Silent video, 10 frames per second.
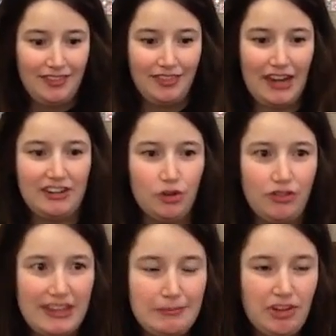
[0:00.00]
That I don't
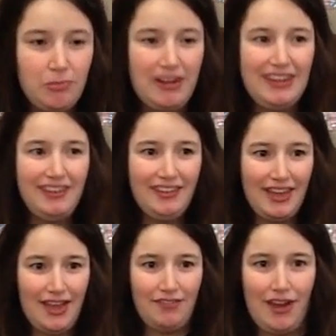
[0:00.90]
really get much money
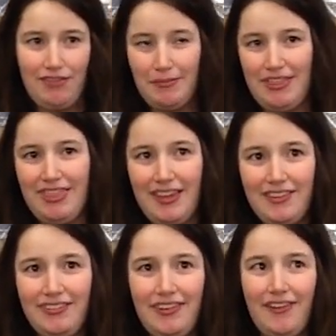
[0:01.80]
every month
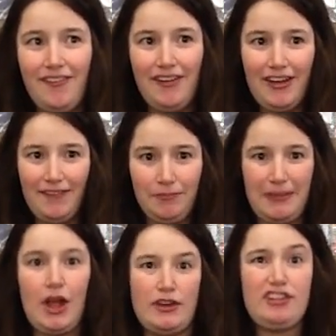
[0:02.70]
on, so,
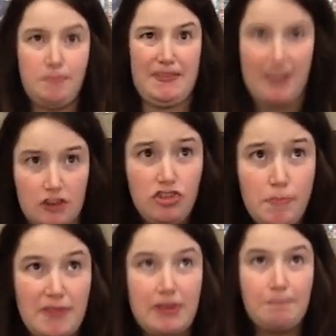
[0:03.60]
oh, you should be
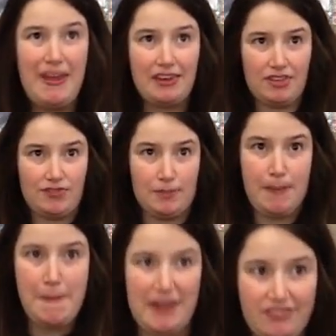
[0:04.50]
buying stuff for the
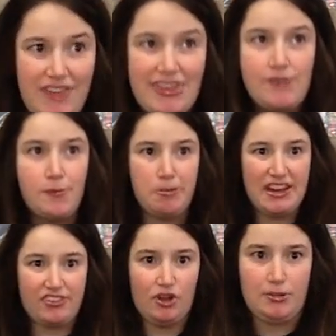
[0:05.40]
baby or saving up for
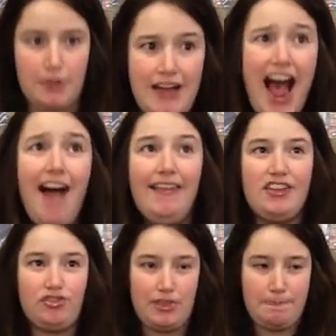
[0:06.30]
preschool and the
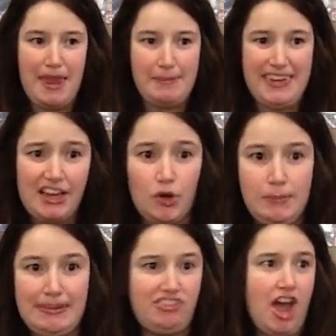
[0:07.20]
college for the baby, not go to
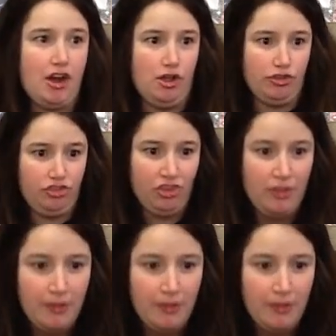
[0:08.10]
McDonald's.